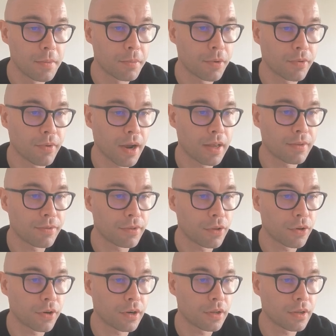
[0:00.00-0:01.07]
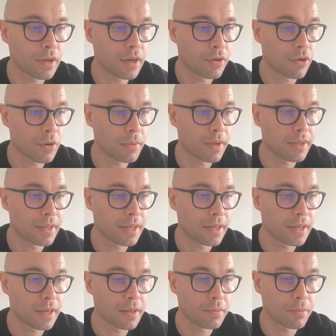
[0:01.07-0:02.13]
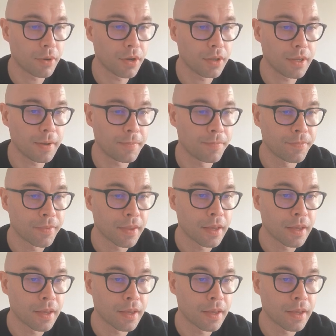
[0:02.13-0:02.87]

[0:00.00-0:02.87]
provide floral aroma and delicate body,